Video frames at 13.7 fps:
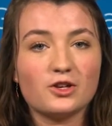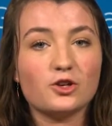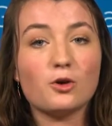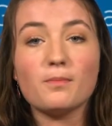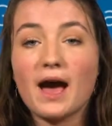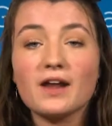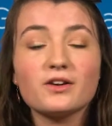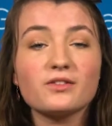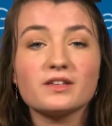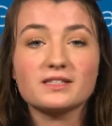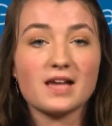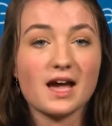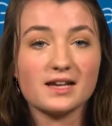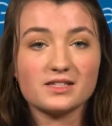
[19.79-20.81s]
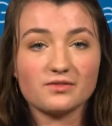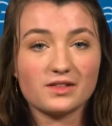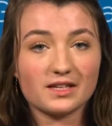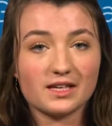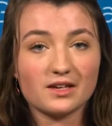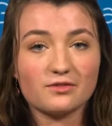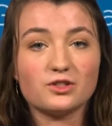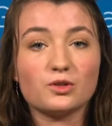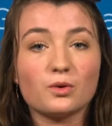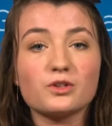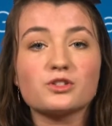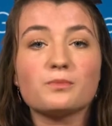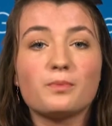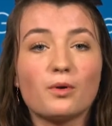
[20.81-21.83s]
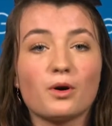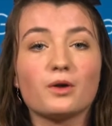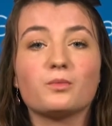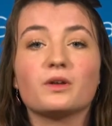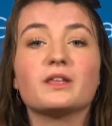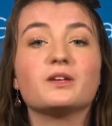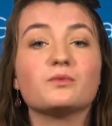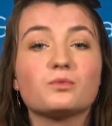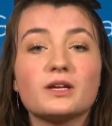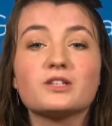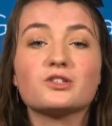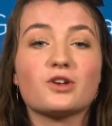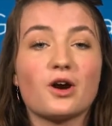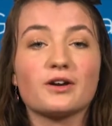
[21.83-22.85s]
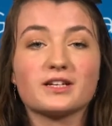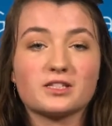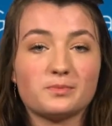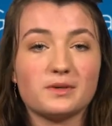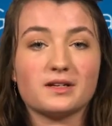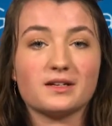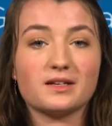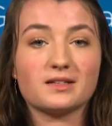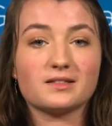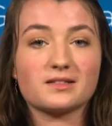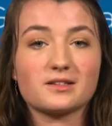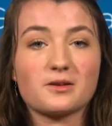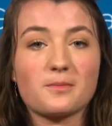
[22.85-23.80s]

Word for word: No matter the size of the gift, your support will enrich our experience.